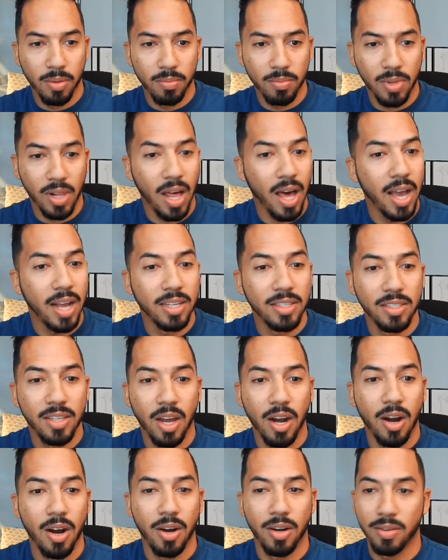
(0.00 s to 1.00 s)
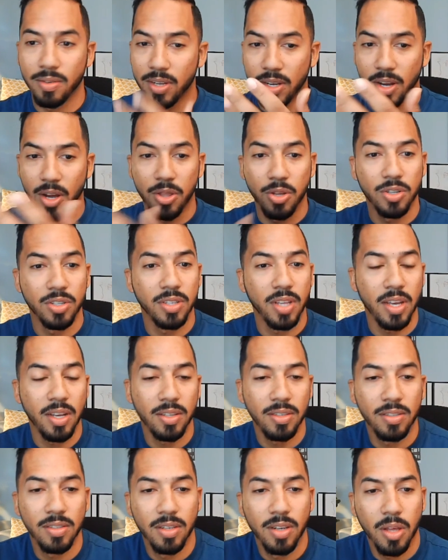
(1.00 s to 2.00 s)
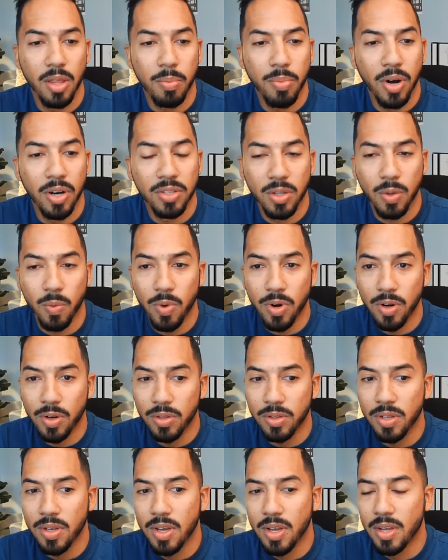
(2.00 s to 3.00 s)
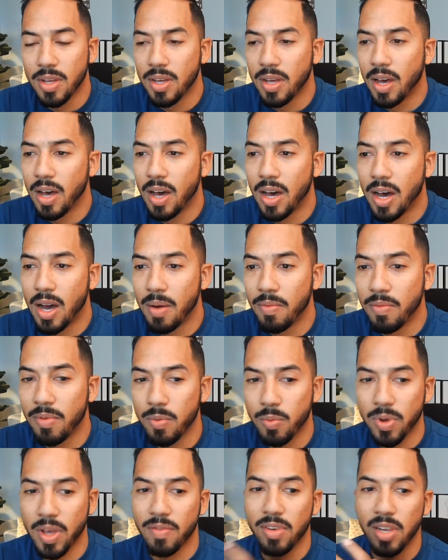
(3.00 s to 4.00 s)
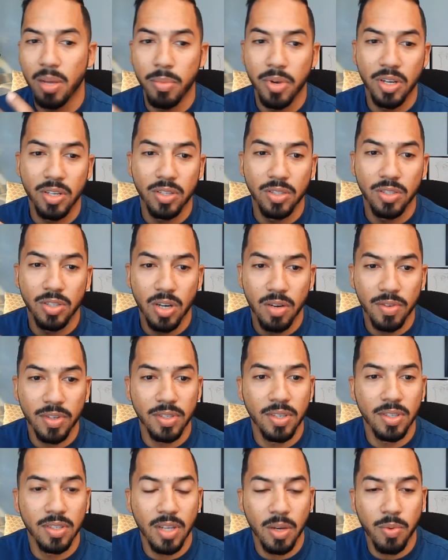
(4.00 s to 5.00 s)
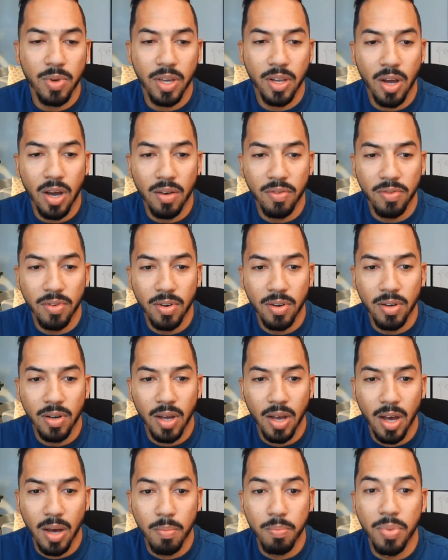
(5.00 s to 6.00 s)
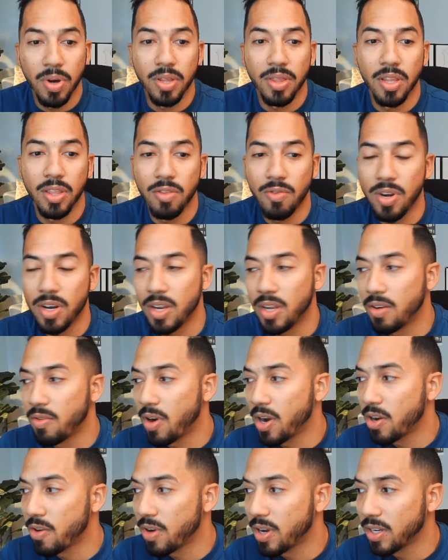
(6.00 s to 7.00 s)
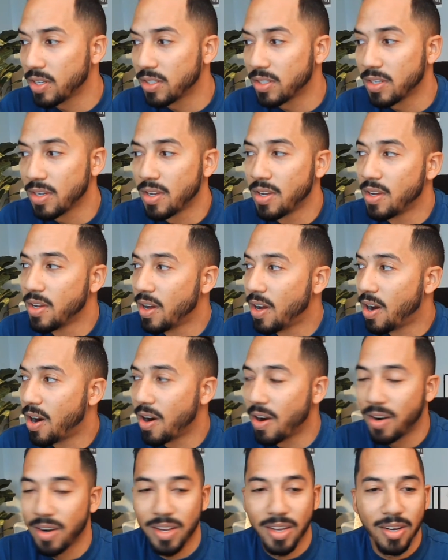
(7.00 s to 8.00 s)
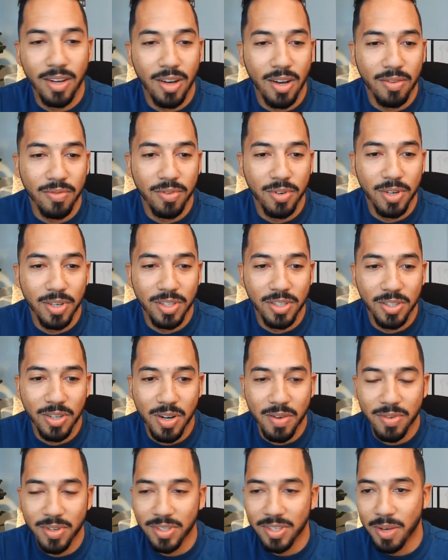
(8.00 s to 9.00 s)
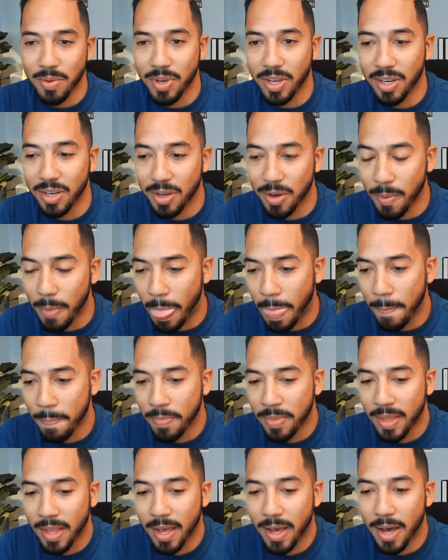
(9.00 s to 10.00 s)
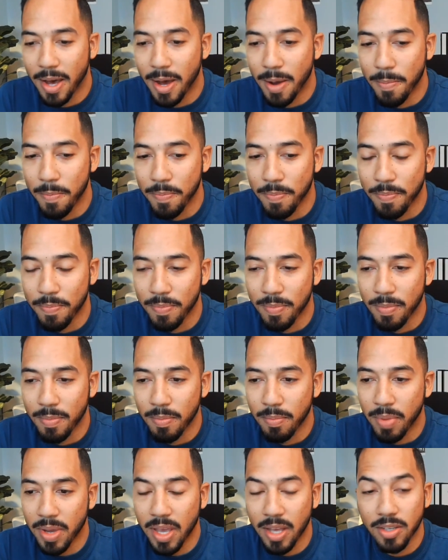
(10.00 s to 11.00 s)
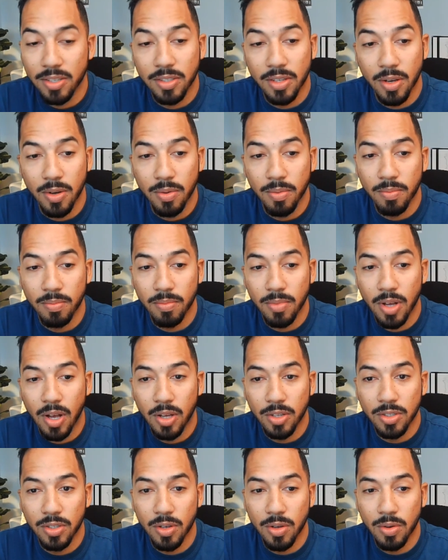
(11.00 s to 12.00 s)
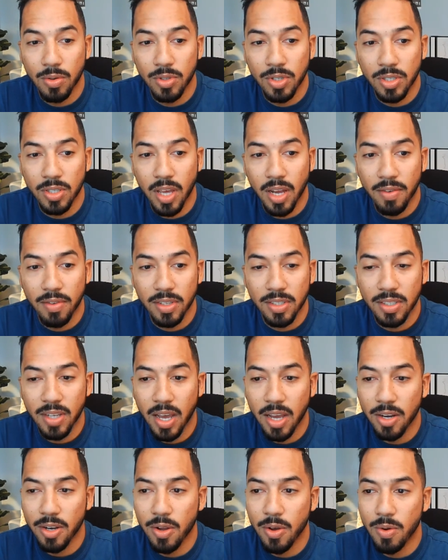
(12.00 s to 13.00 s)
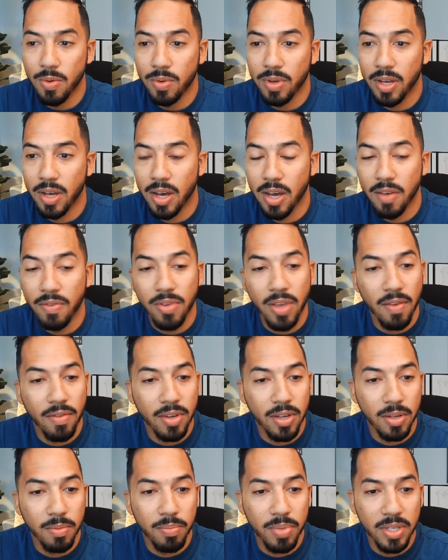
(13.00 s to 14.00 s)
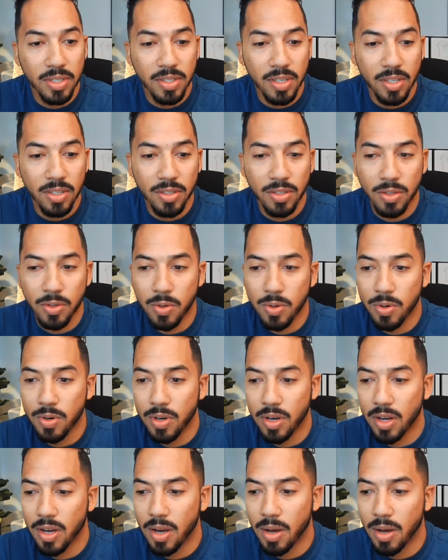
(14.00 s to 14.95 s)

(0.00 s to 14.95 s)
clients that are in other states, in other parts of the world. We have limited services that we can offer, but the 3D renderings are an offered service that we can do. But yeah, so also just kind of a side note, if you have a business or